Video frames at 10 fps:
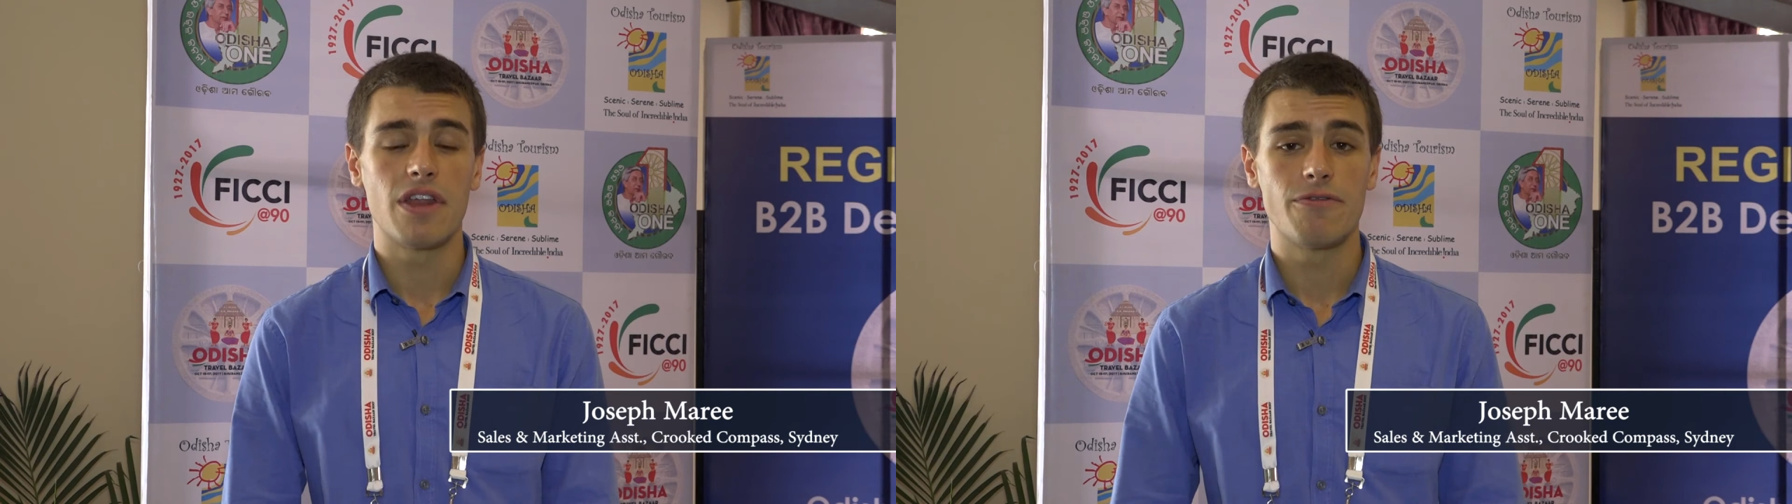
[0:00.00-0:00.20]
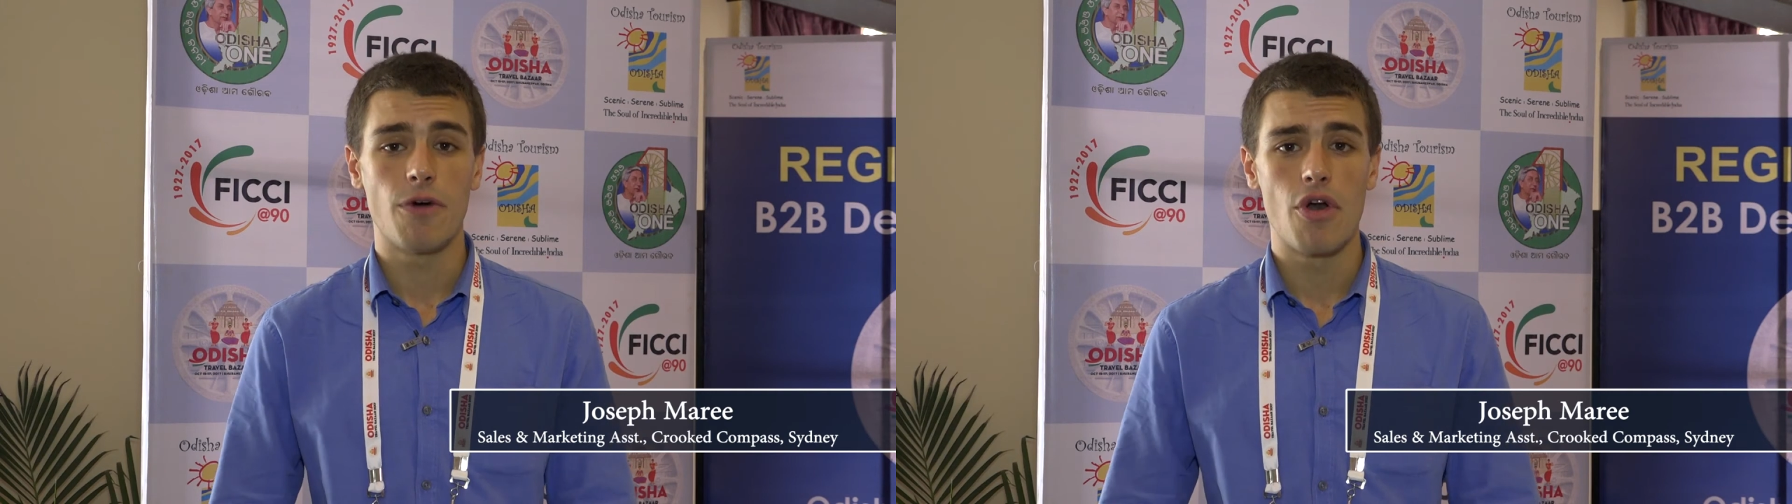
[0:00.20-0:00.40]

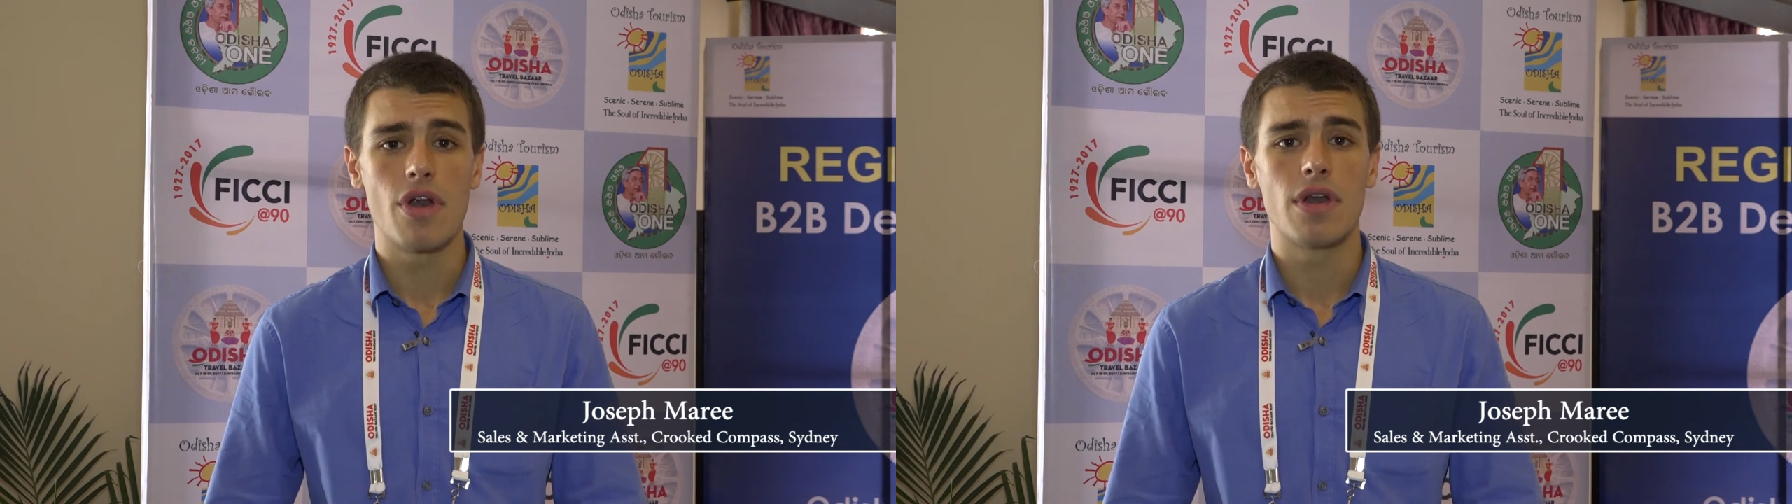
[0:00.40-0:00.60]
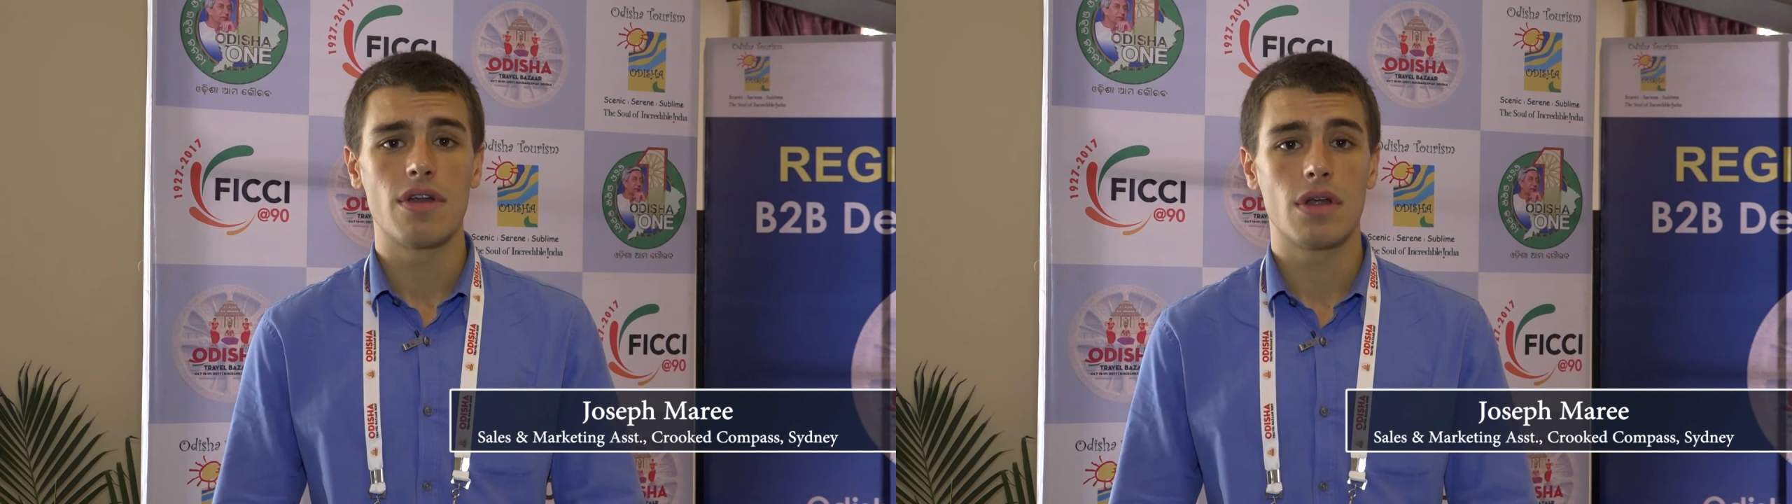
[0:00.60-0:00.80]

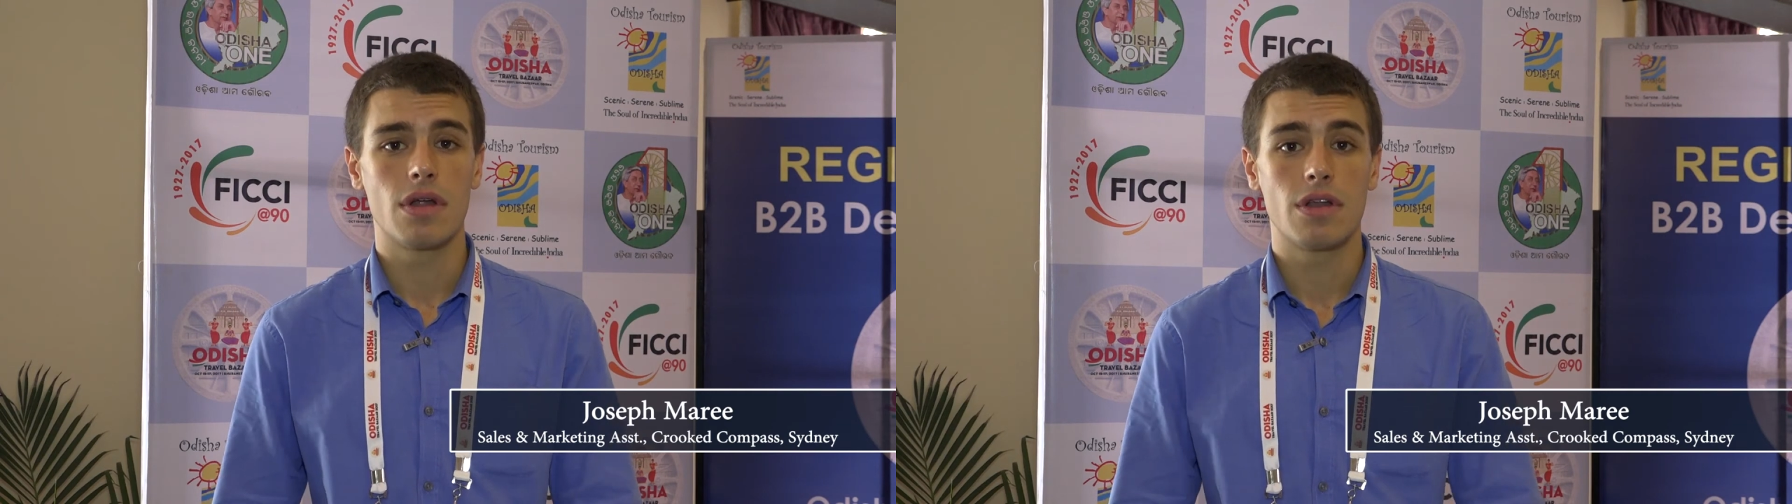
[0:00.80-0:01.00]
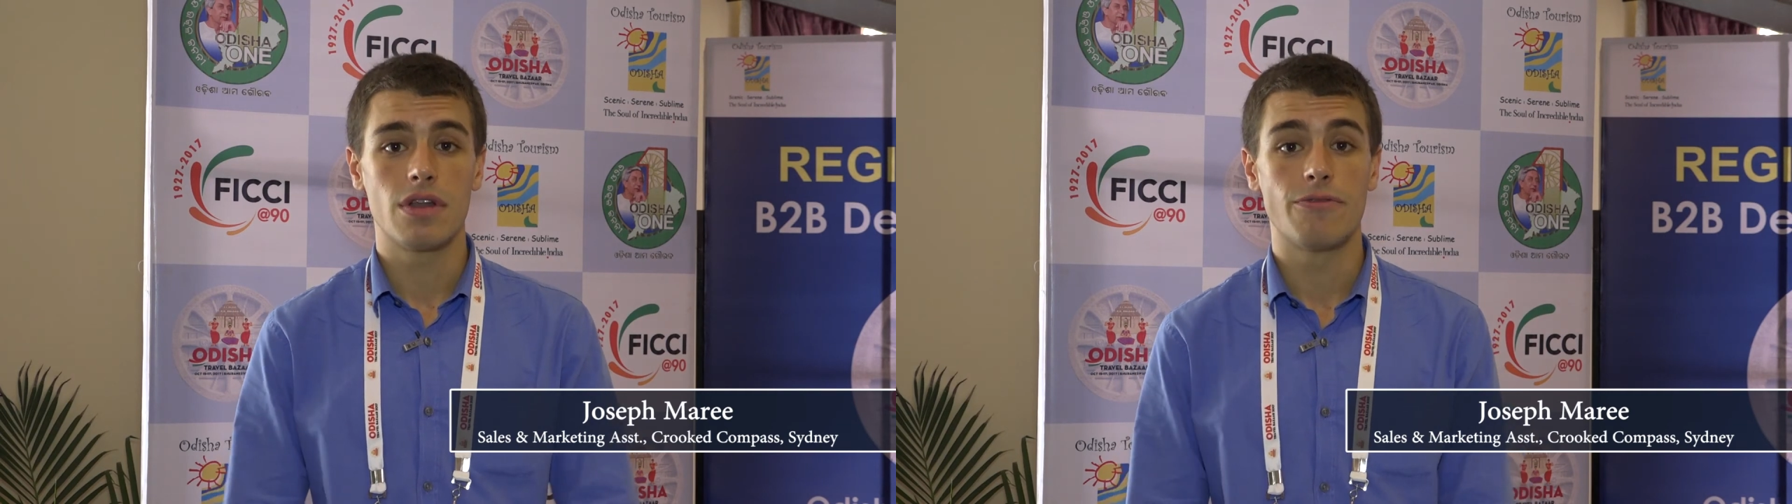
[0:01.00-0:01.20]

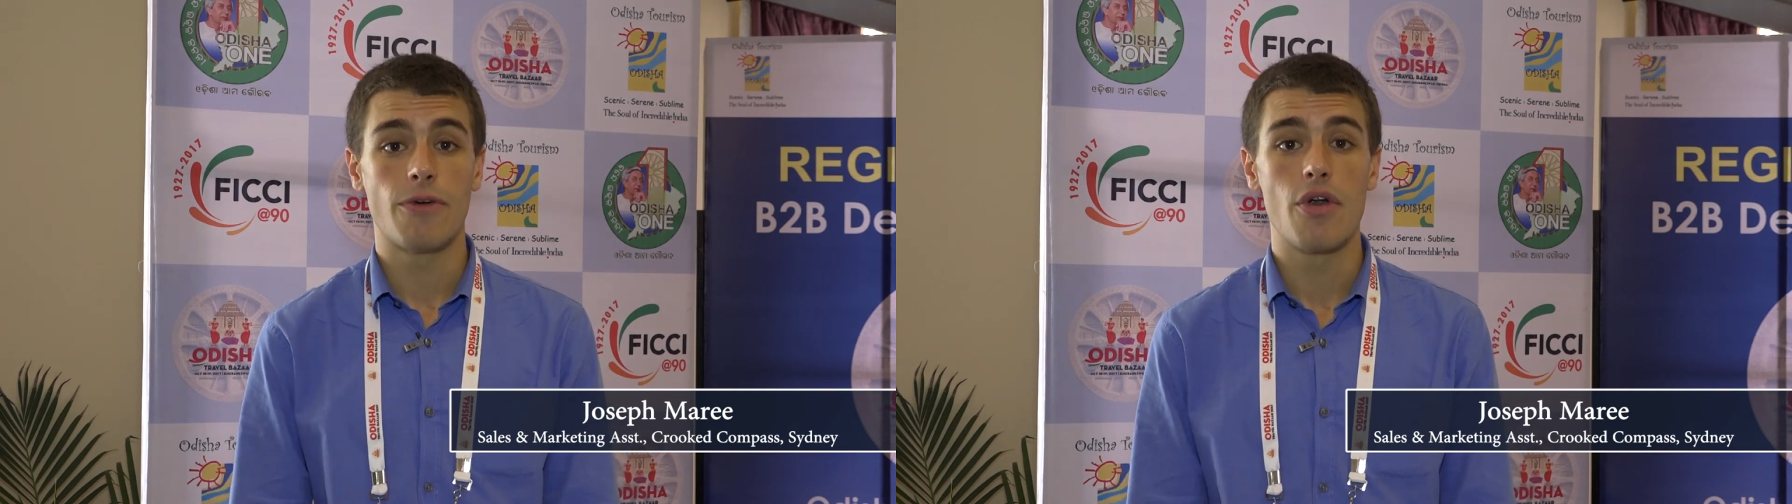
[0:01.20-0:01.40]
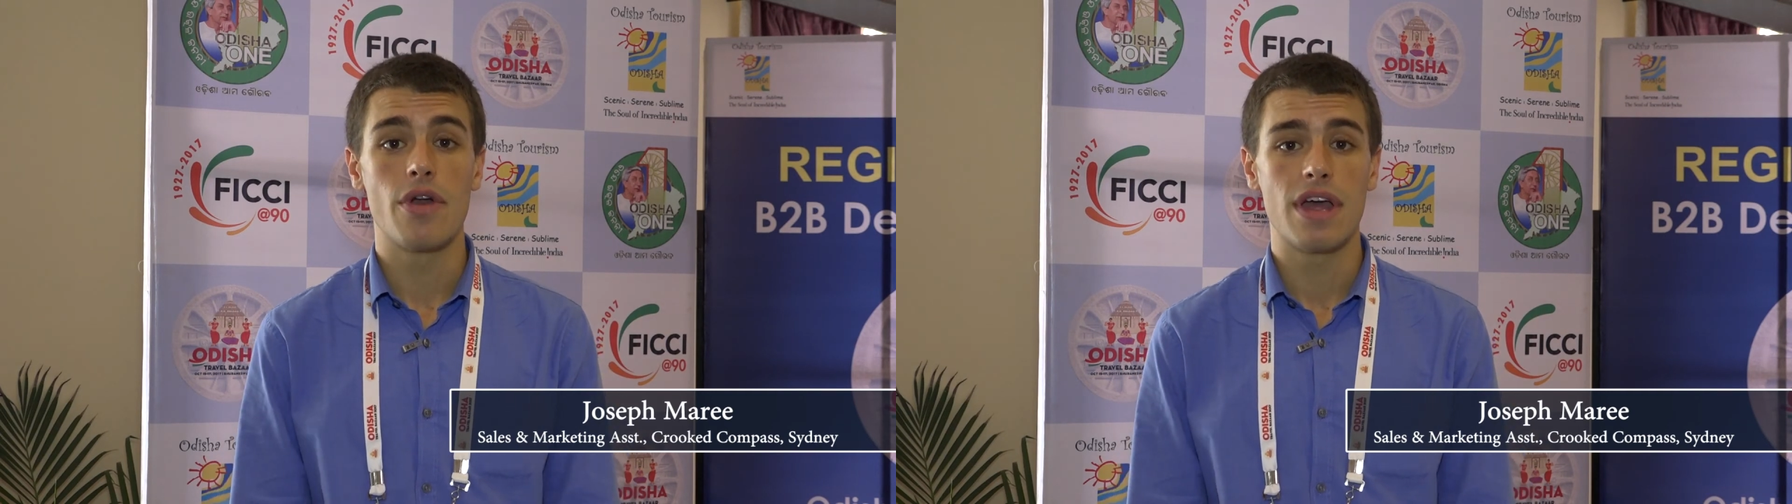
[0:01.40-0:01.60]
the
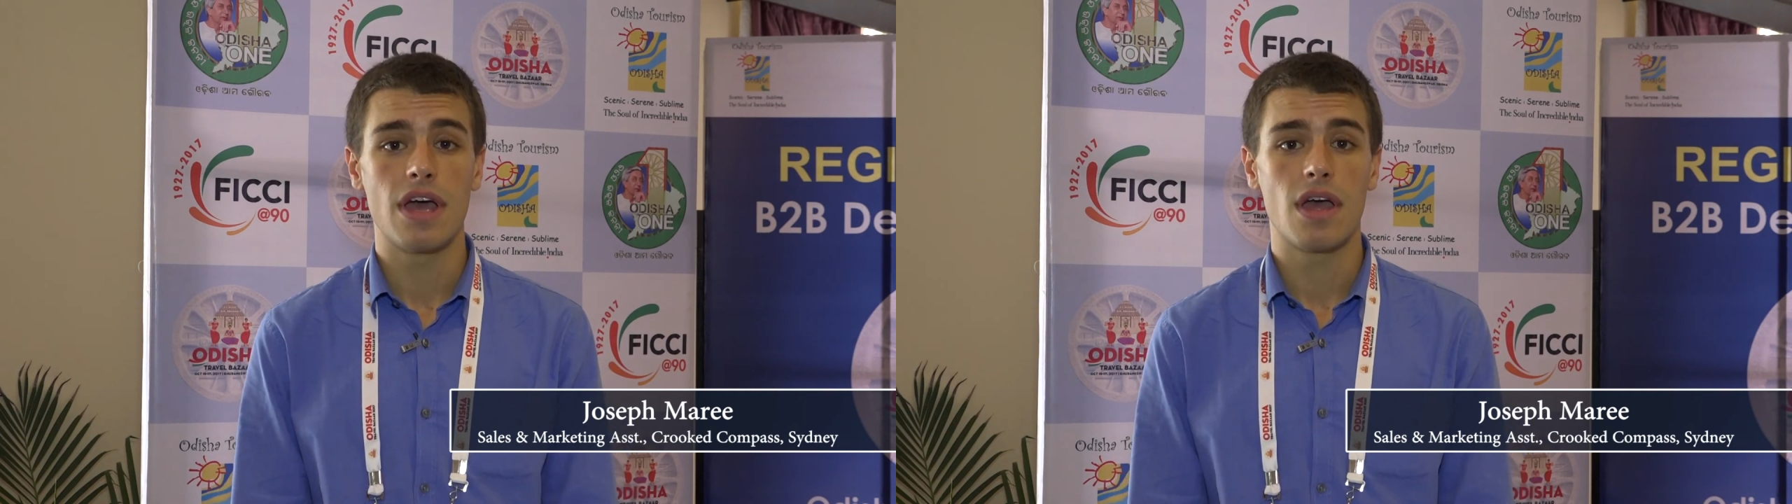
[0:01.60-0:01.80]
foreign